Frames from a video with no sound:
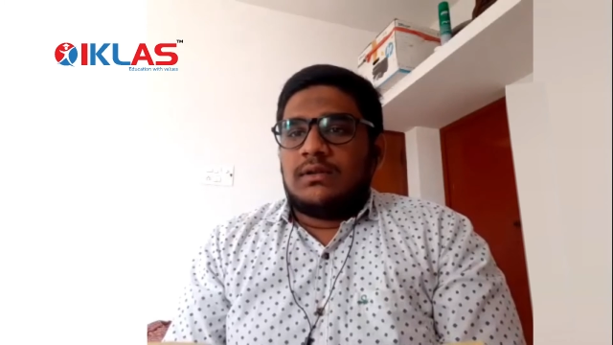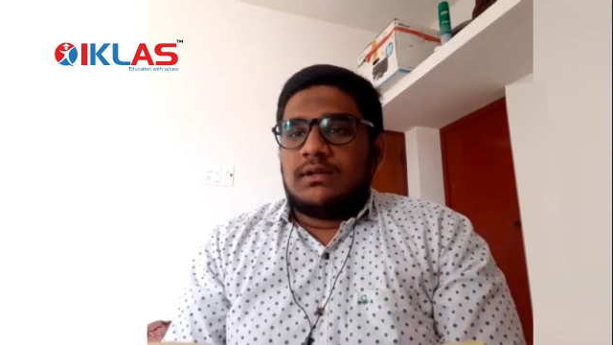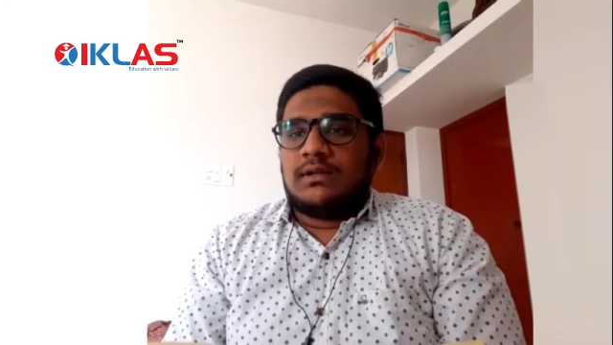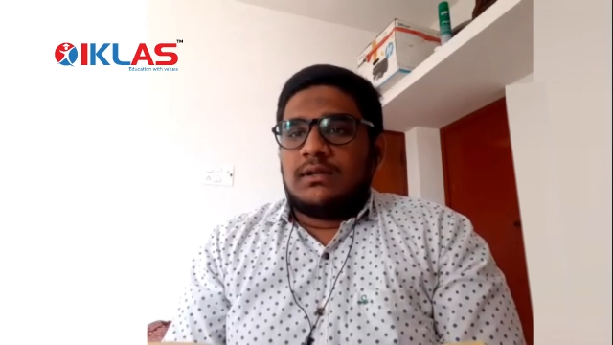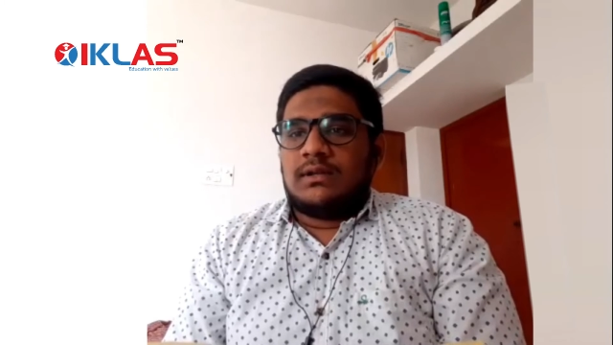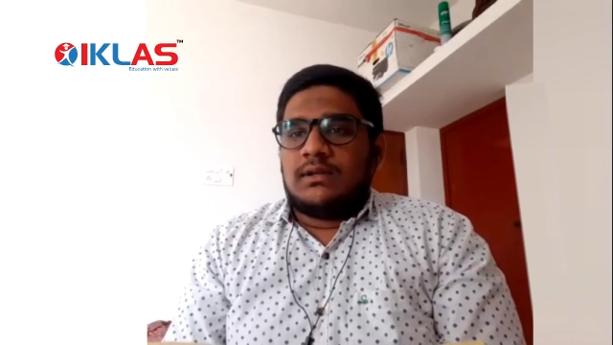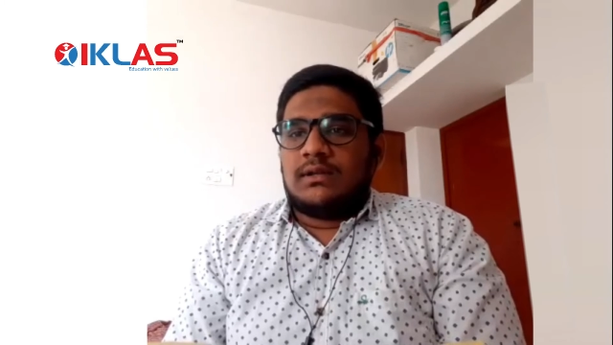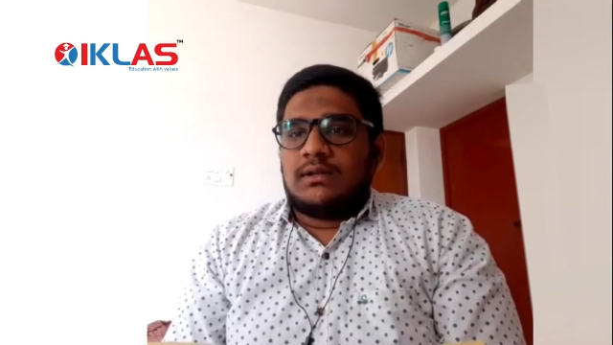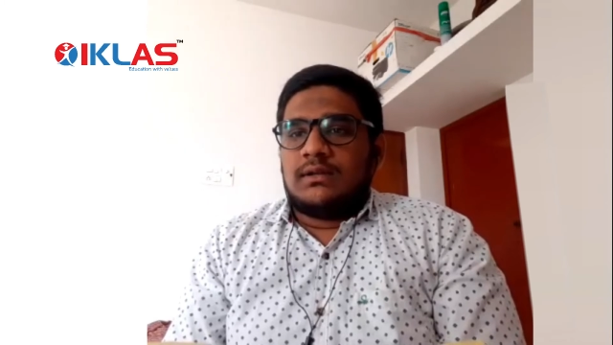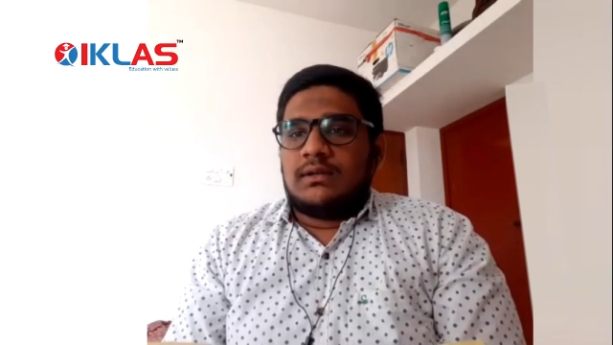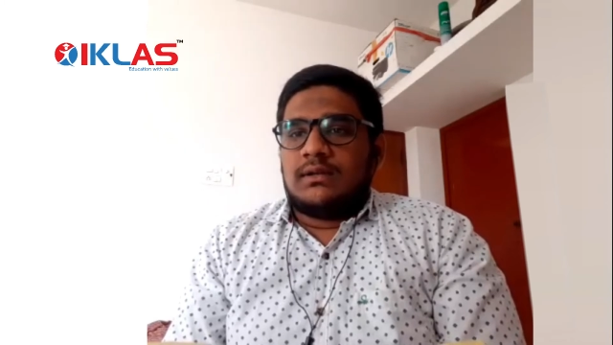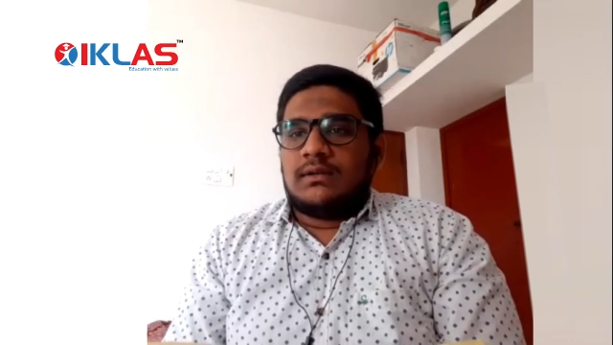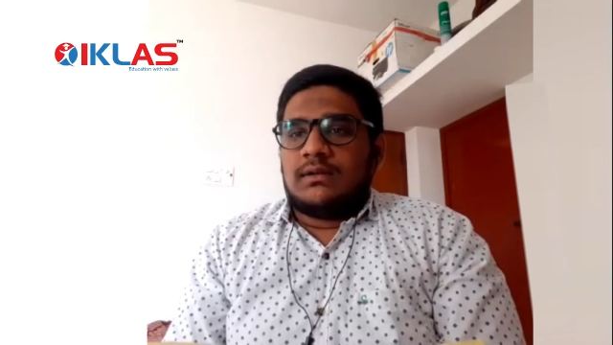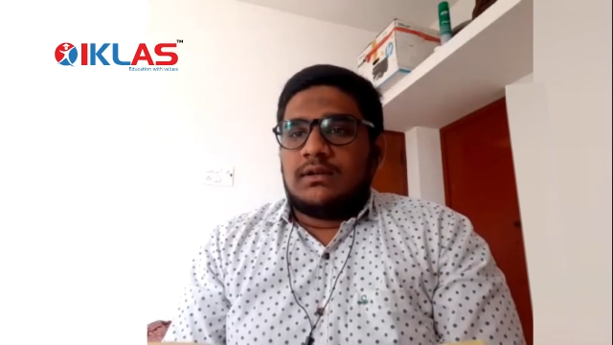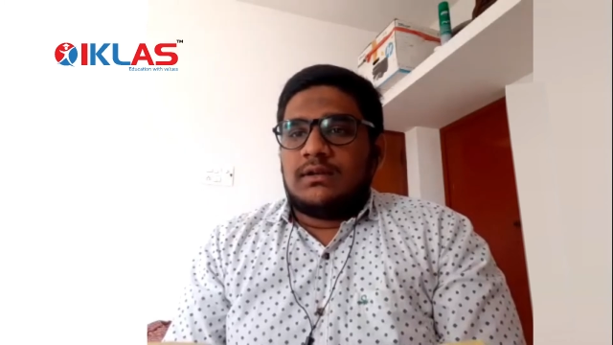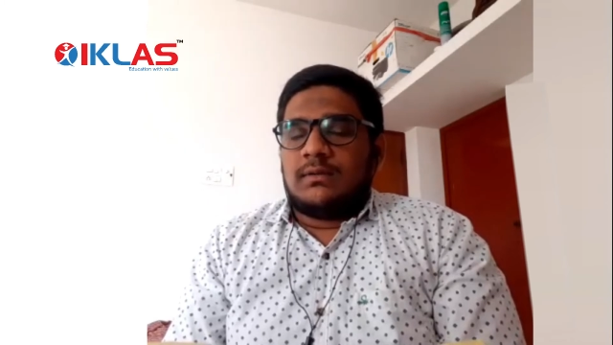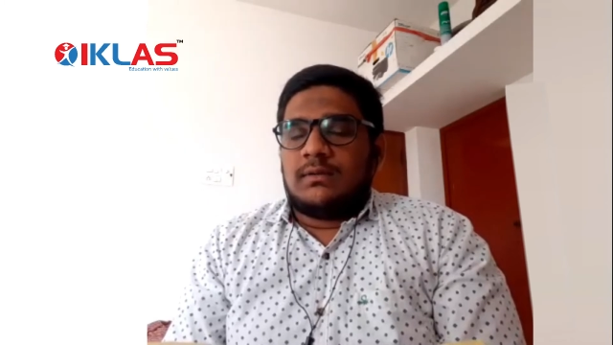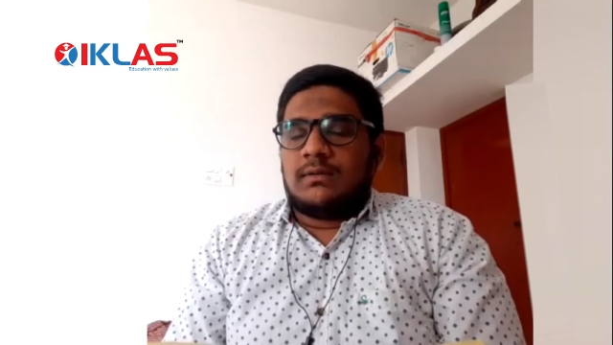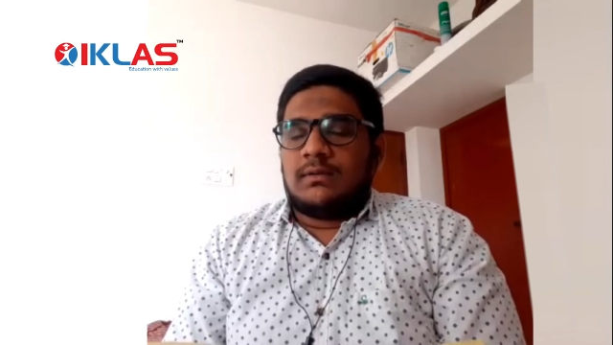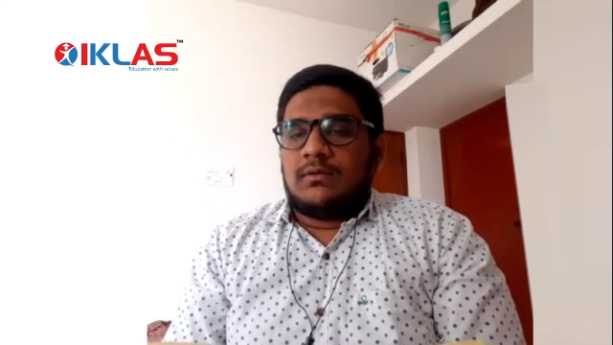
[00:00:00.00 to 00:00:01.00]
the
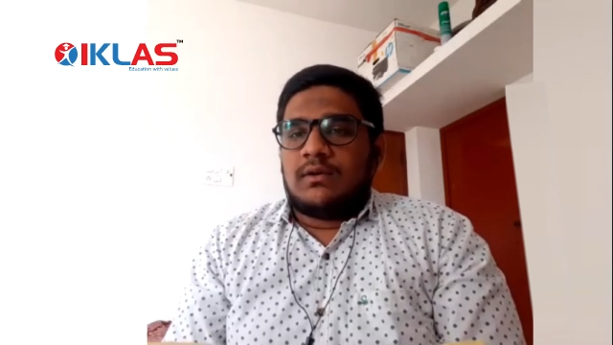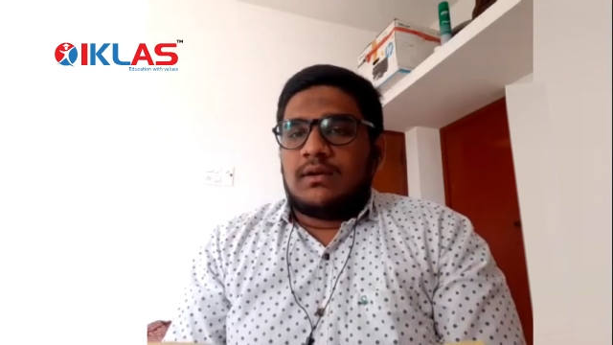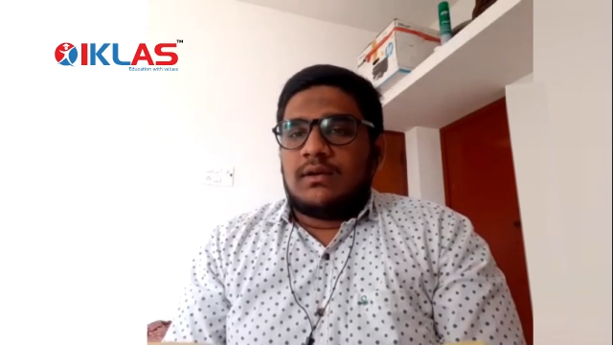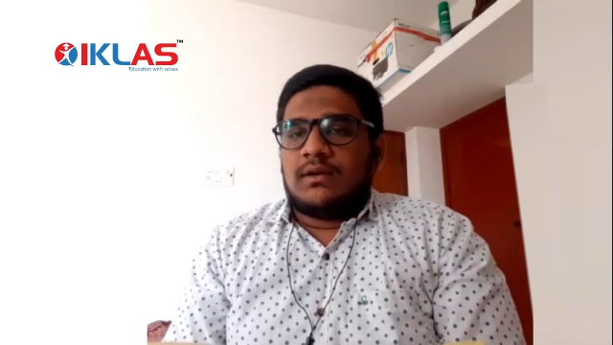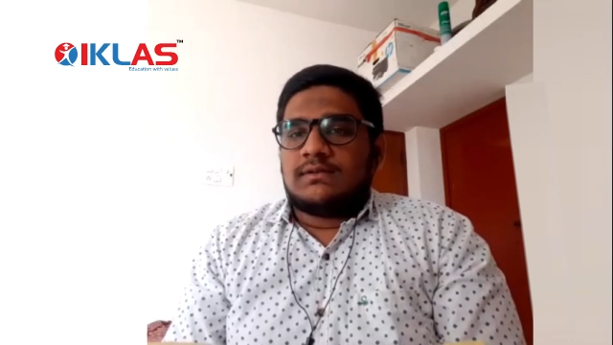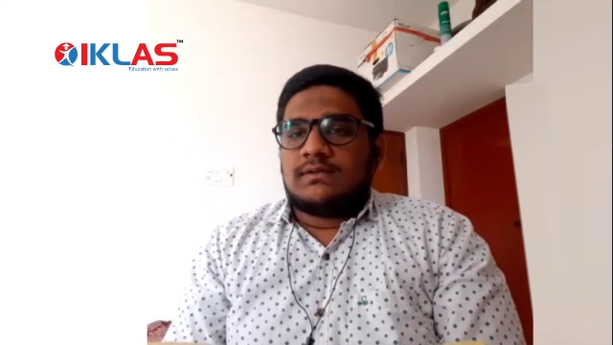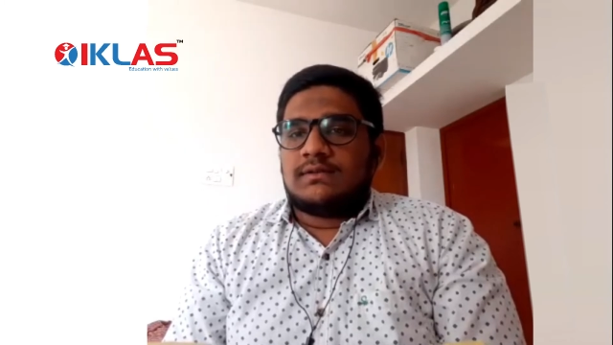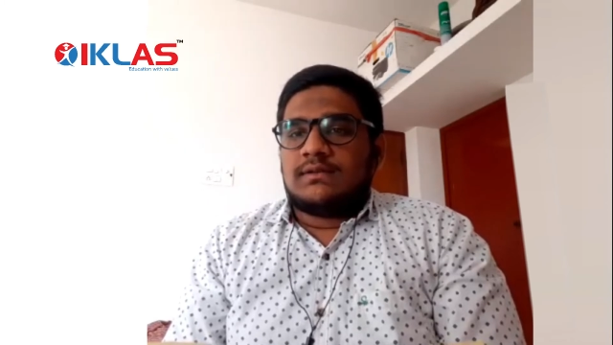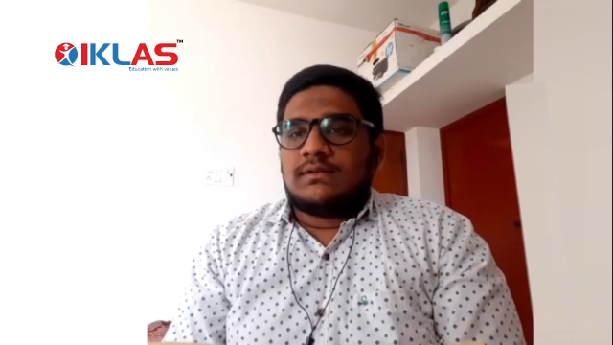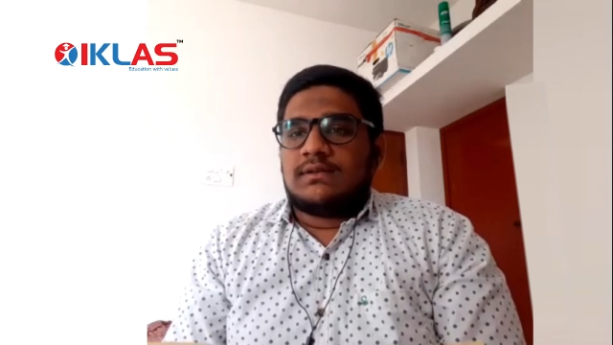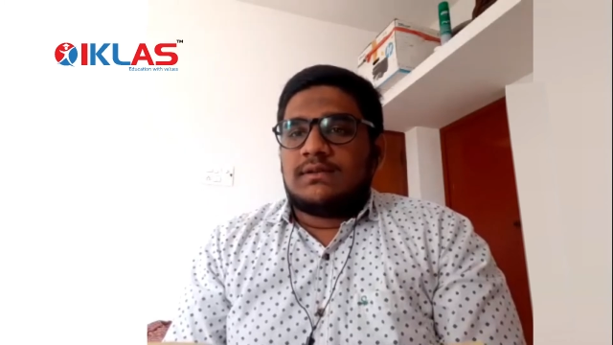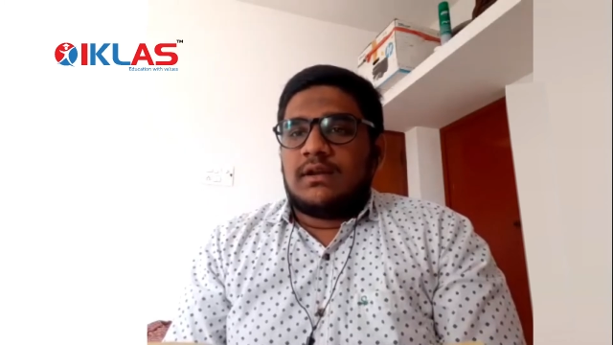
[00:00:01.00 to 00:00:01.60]
demo classes